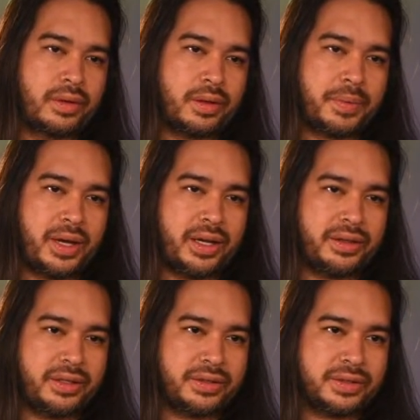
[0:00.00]
me hide
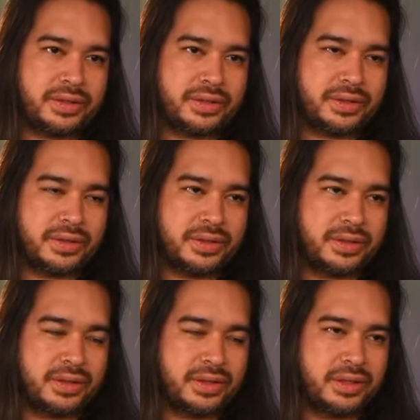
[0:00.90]
this.
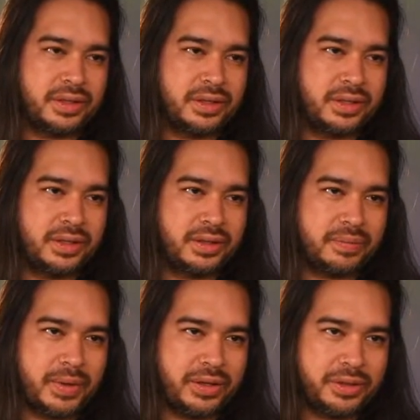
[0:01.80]

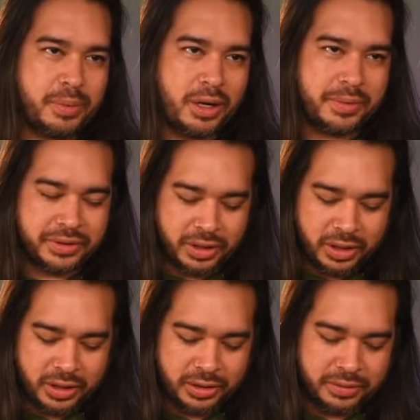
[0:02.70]
Man, this problem is
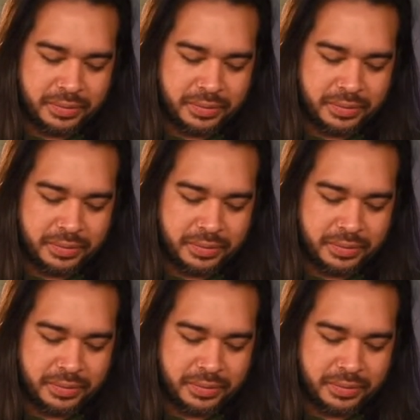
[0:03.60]
hard.